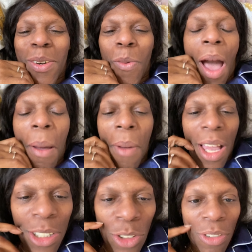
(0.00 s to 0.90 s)
Why am
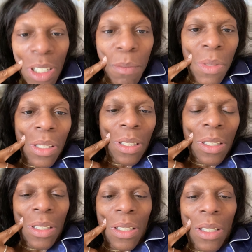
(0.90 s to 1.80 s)
I dreaming
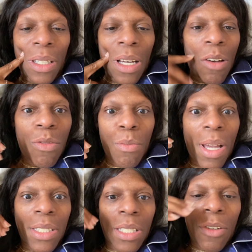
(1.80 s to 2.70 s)
of
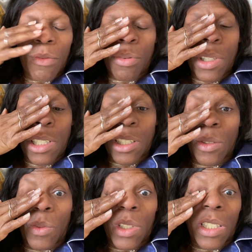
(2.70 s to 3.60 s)
myself
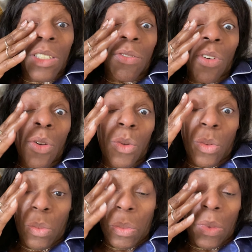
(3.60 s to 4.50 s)
preaching with this robe?
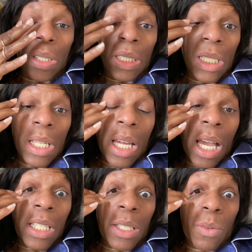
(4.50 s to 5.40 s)

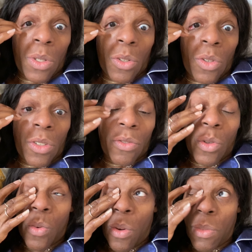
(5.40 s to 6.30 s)
I said, Well, Lord, if
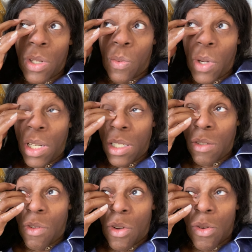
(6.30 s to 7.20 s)
you want me to wear
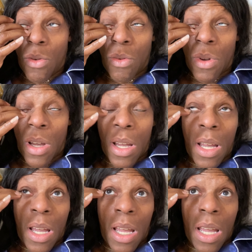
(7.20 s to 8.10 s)
this robe,
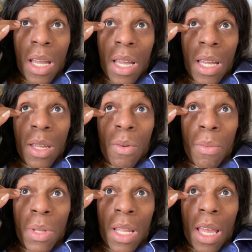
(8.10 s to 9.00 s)
you
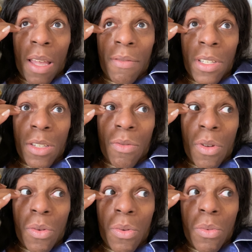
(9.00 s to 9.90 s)
want me to have this
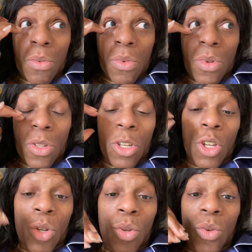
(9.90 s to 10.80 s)
robe,
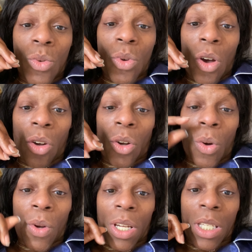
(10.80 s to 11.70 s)
you are
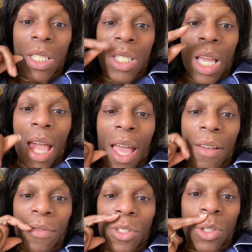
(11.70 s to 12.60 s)
going to
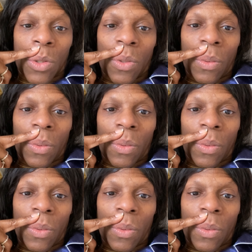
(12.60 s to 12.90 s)
have to